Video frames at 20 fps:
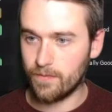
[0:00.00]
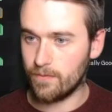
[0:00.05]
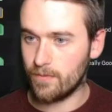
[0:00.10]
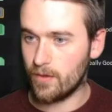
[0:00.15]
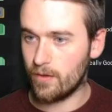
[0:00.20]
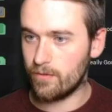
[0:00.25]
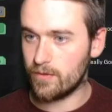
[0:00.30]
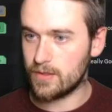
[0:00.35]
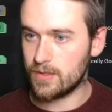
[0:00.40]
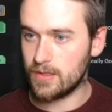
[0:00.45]

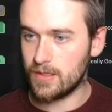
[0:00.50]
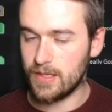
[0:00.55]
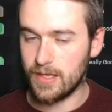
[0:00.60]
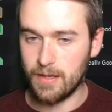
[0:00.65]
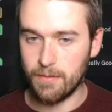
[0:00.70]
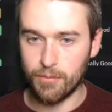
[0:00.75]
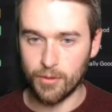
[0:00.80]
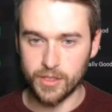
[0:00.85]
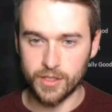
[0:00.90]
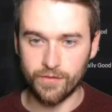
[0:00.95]
Obviously,
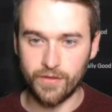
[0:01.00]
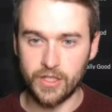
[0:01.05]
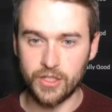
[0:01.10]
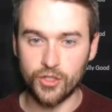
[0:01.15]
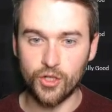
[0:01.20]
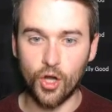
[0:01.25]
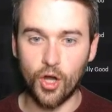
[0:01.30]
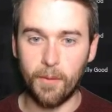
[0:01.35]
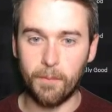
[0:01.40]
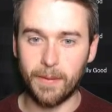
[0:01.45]
Brozovic
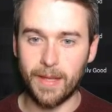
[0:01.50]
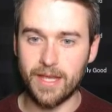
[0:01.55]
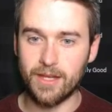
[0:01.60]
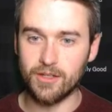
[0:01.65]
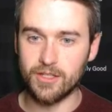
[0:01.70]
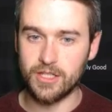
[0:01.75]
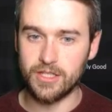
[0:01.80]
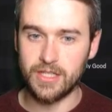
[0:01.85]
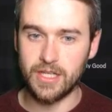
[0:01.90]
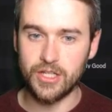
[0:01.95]
can't play
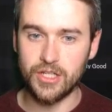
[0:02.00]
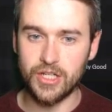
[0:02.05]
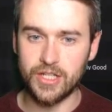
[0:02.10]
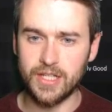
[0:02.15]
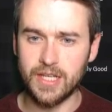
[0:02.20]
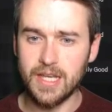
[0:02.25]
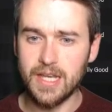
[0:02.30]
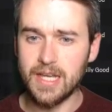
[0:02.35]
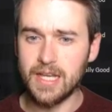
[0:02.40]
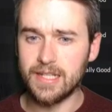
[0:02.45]
because he's injured.
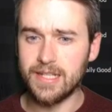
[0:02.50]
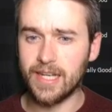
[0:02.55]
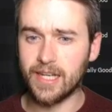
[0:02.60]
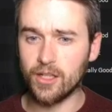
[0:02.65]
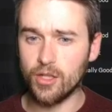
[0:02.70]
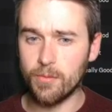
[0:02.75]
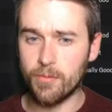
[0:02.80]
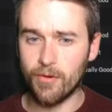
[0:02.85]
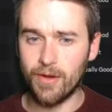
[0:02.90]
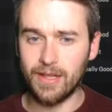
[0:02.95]

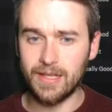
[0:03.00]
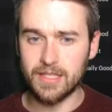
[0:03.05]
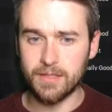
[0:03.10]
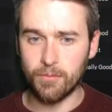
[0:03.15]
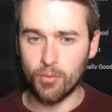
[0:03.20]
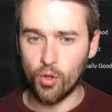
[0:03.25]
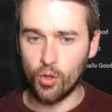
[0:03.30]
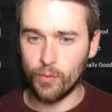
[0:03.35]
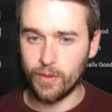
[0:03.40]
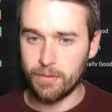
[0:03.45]
Nicola Barella is a
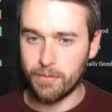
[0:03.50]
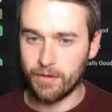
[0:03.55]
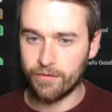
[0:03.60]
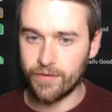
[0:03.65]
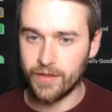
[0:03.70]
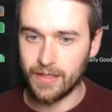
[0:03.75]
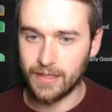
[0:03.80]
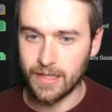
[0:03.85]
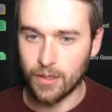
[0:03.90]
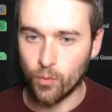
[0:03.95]
ball-winning
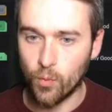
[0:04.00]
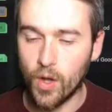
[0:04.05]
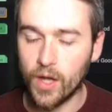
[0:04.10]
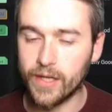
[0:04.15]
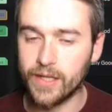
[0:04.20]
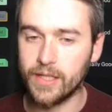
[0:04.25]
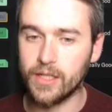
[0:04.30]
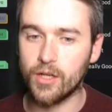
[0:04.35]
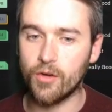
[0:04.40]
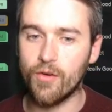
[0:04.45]
midfielder.
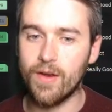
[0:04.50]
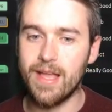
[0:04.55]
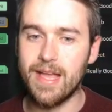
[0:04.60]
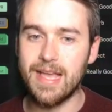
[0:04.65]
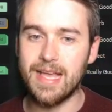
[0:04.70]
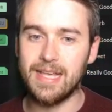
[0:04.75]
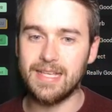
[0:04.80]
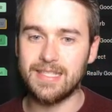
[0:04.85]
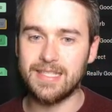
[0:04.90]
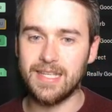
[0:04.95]
Joaquin Correa
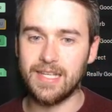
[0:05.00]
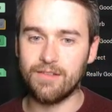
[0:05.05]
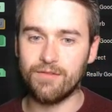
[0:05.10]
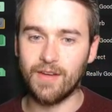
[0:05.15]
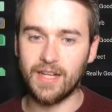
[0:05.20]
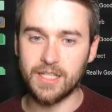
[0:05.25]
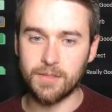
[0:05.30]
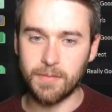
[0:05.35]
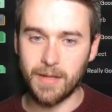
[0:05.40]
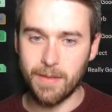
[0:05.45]
is the
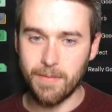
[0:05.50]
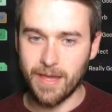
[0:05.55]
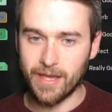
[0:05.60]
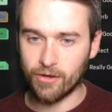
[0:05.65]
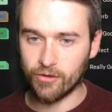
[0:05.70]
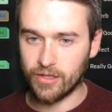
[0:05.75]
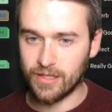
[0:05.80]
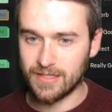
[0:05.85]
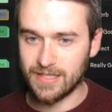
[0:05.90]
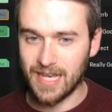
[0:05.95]
advanced playmaker
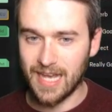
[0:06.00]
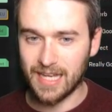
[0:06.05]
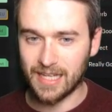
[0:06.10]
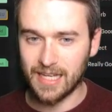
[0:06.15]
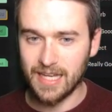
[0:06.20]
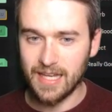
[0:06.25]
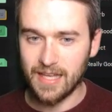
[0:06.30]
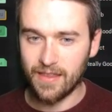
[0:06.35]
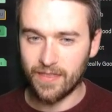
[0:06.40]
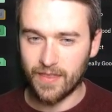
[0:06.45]
on attack.
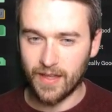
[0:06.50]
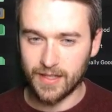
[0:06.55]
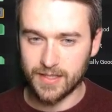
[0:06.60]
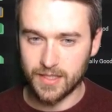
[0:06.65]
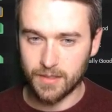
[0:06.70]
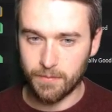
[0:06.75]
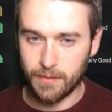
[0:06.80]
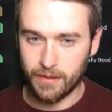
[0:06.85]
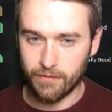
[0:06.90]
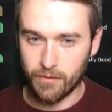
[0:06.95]
That's
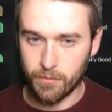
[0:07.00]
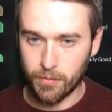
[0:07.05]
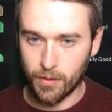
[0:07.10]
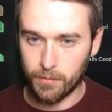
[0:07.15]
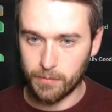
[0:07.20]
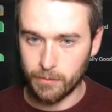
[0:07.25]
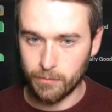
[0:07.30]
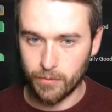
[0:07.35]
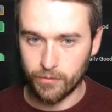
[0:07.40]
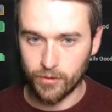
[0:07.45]
a bit of a
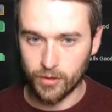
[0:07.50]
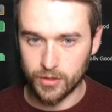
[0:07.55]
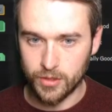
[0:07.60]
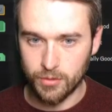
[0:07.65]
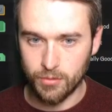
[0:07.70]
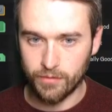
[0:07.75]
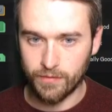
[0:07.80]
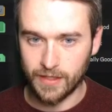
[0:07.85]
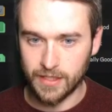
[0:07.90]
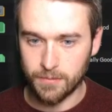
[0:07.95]
problem. We've got 2
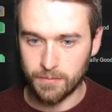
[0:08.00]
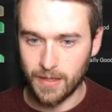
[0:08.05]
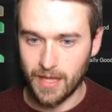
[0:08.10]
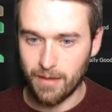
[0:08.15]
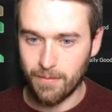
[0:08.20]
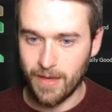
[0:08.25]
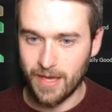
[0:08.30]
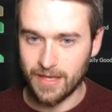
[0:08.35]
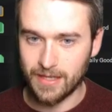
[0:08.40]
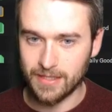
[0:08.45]
advanced
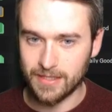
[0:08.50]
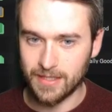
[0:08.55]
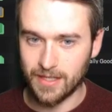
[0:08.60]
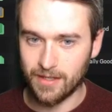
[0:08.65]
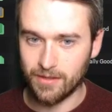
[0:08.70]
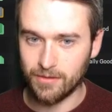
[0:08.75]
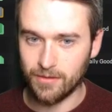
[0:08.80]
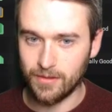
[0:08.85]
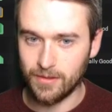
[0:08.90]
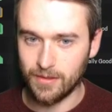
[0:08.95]
playmakers
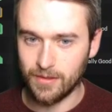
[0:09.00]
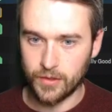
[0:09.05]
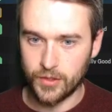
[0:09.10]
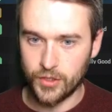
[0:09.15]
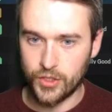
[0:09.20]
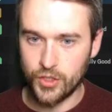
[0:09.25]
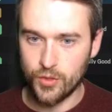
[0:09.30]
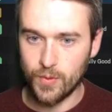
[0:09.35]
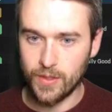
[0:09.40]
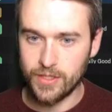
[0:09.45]
now.
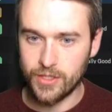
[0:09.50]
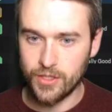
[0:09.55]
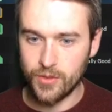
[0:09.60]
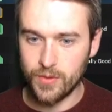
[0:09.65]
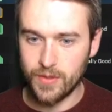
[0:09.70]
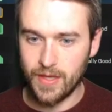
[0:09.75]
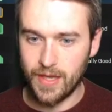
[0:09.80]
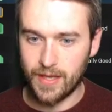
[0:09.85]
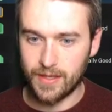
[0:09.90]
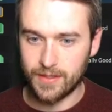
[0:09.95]
Do I do
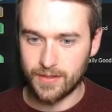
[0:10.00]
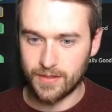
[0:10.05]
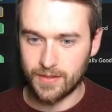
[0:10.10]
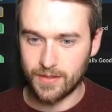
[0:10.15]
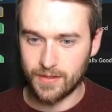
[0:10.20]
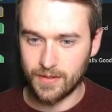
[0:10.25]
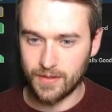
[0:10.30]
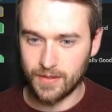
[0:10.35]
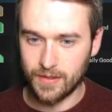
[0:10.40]
this?